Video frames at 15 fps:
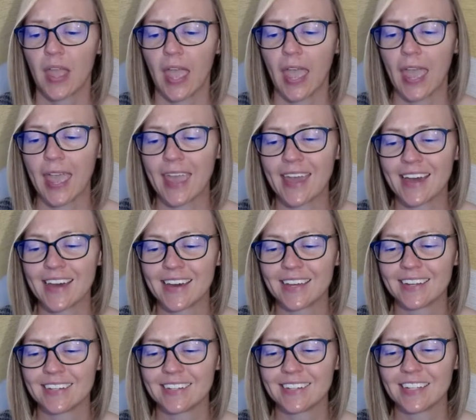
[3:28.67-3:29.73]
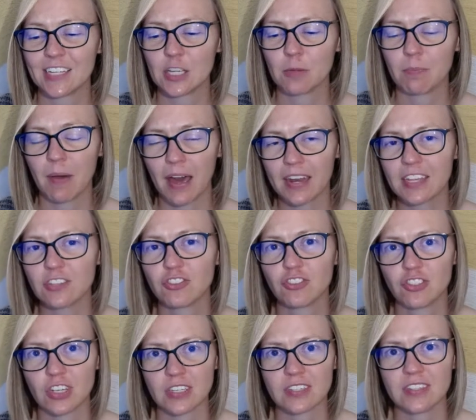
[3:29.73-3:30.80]
and your body's
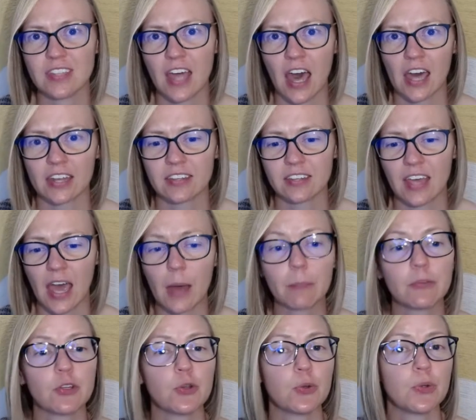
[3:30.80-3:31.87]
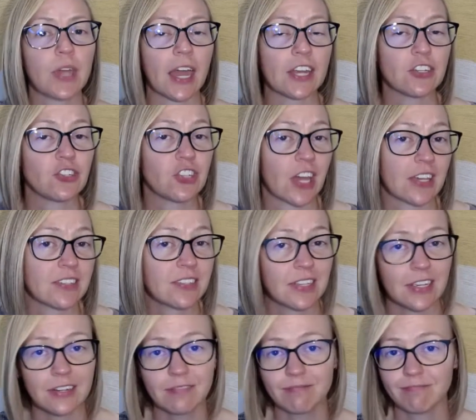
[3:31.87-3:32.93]
just not up to
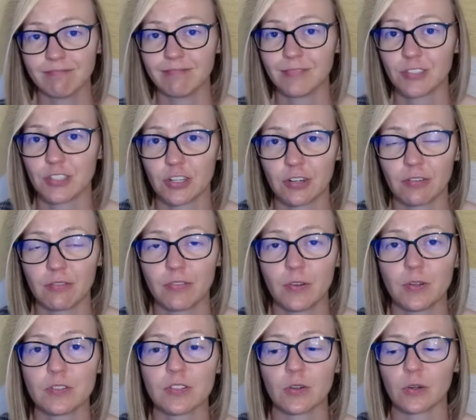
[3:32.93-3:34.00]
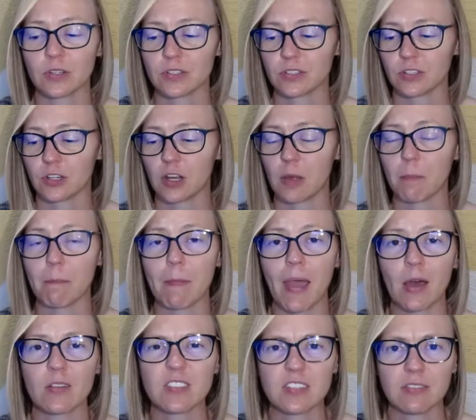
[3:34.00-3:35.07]
digesting certain foods or certain
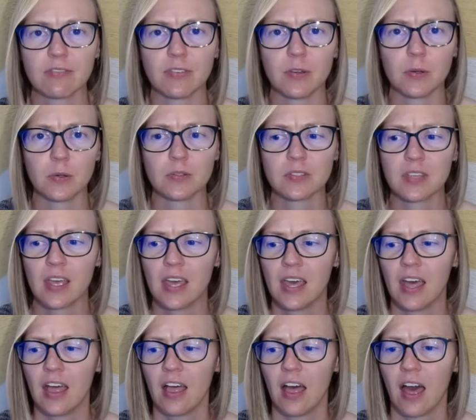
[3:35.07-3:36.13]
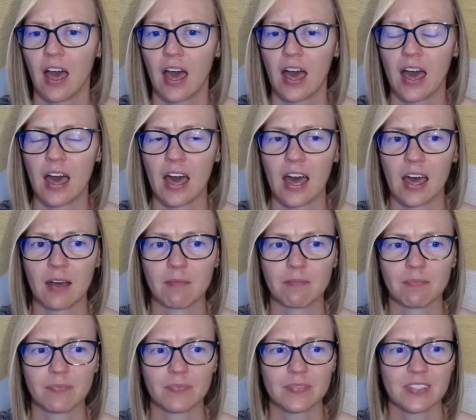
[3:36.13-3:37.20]
amounts of foods,
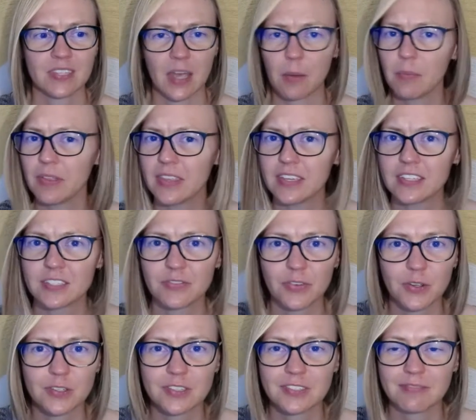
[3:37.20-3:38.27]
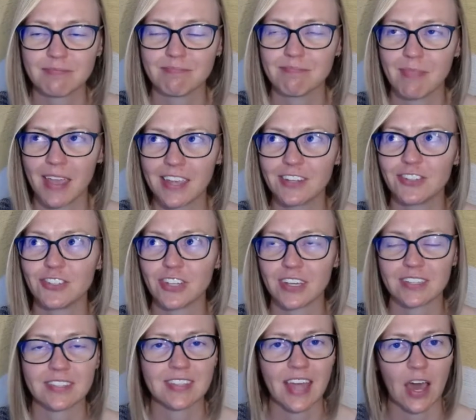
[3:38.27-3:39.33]
some of these foods may
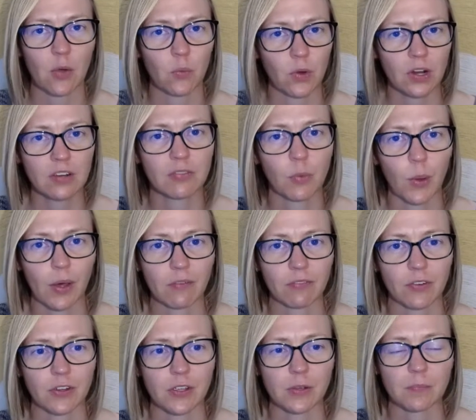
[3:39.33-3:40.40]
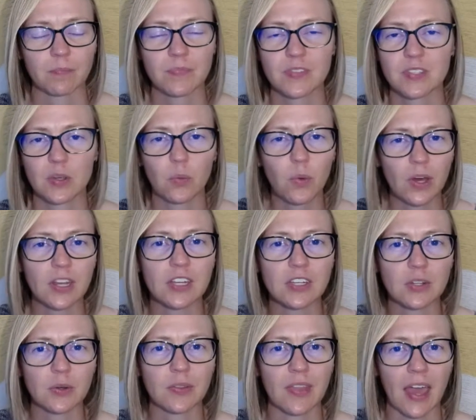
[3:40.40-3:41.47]
just not work well for you. So what do you
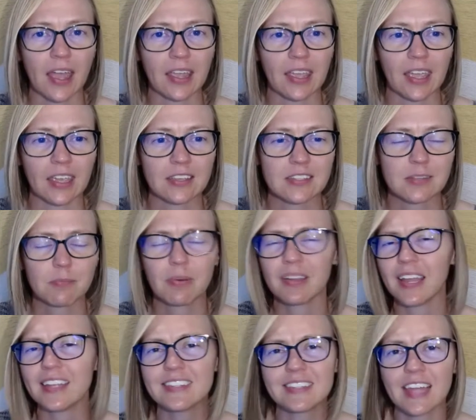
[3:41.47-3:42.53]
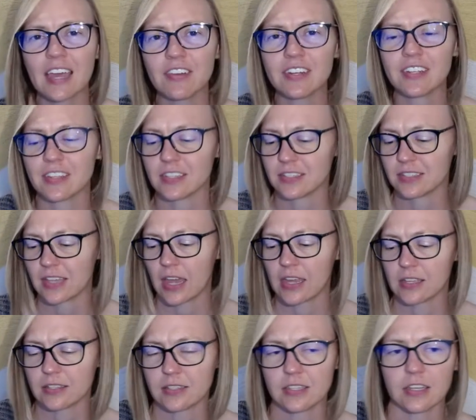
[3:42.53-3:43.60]
do in that case? But let's dive into the
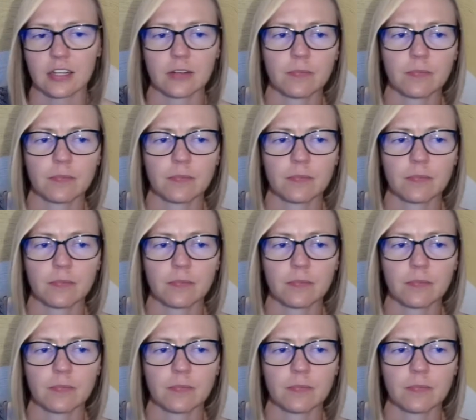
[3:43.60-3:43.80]
science here.